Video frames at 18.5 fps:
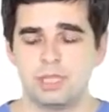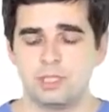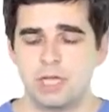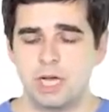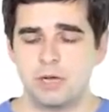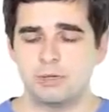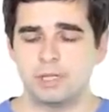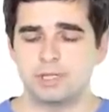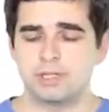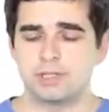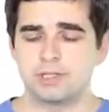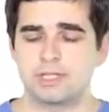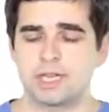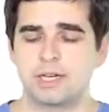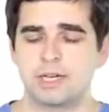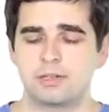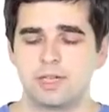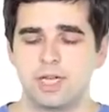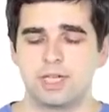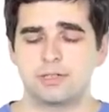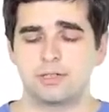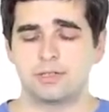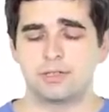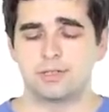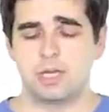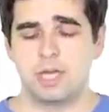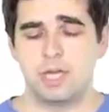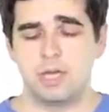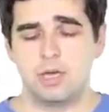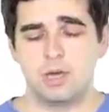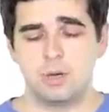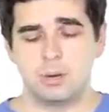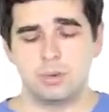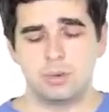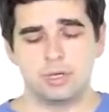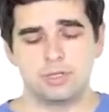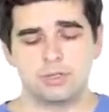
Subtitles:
Now let's assign classes. We